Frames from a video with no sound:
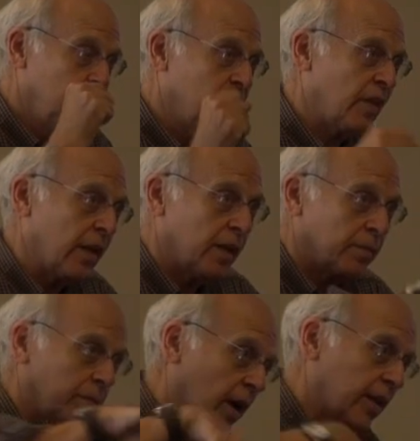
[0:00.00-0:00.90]
the
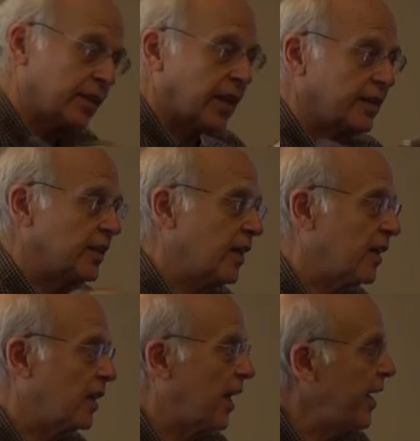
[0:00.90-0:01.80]
architect had
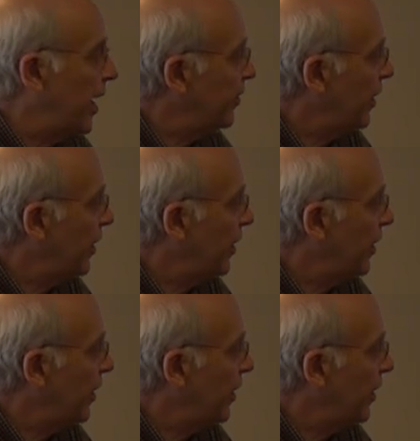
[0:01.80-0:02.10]
done a layout,